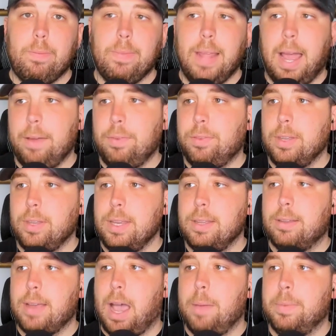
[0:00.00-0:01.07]
I've seen
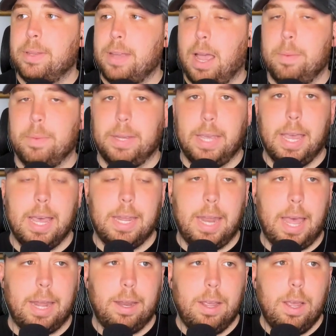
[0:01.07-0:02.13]
time and time again
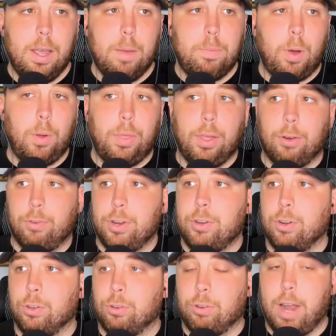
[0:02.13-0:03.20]
at both
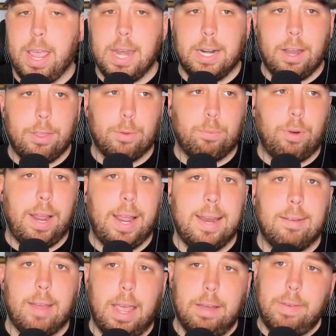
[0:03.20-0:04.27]
Original Grain and other
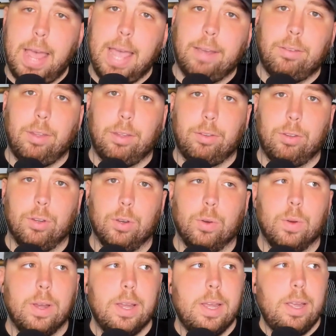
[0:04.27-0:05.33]
brands I have access
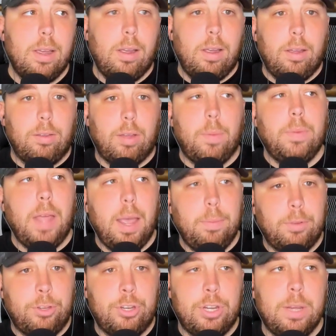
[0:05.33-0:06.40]
to,
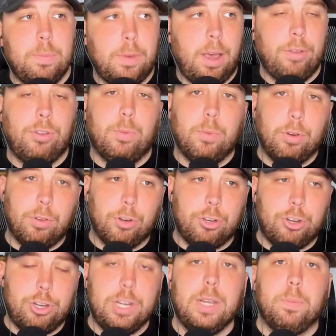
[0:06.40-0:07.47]
sometimes cheap customers are
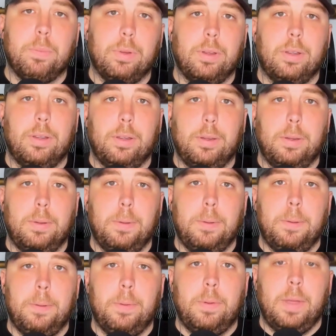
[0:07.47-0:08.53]
cheap
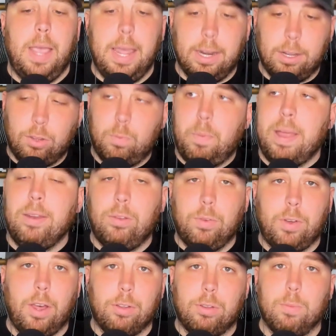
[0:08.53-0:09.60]
and expensive
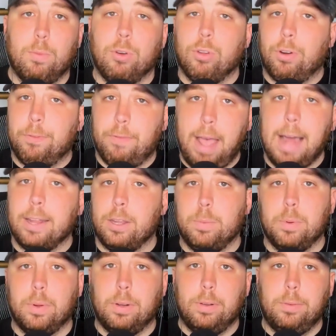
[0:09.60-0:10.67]
customers are
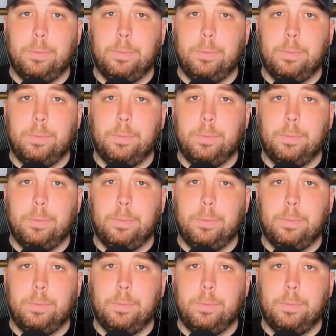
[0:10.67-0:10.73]
valuable.